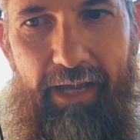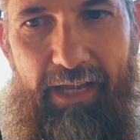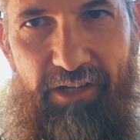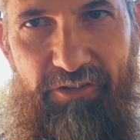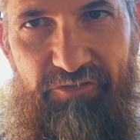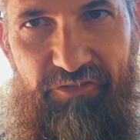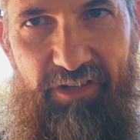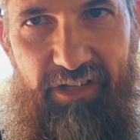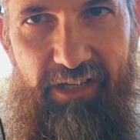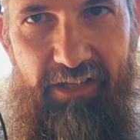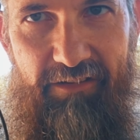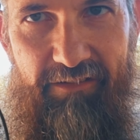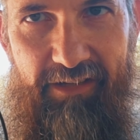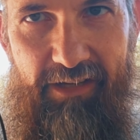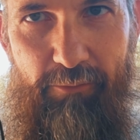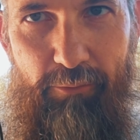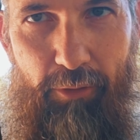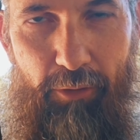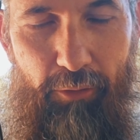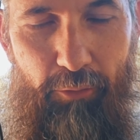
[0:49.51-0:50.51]

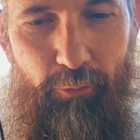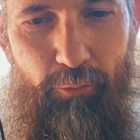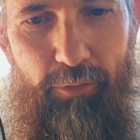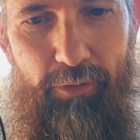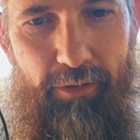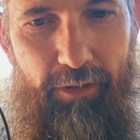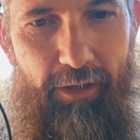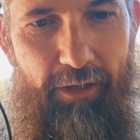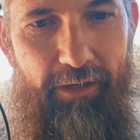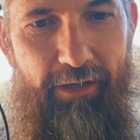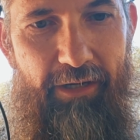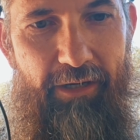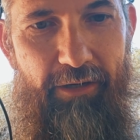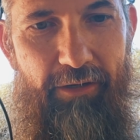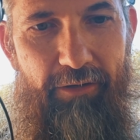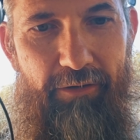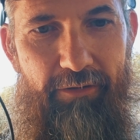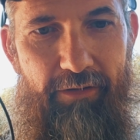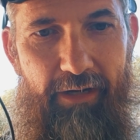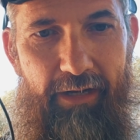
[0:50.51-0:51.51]
HDZero on here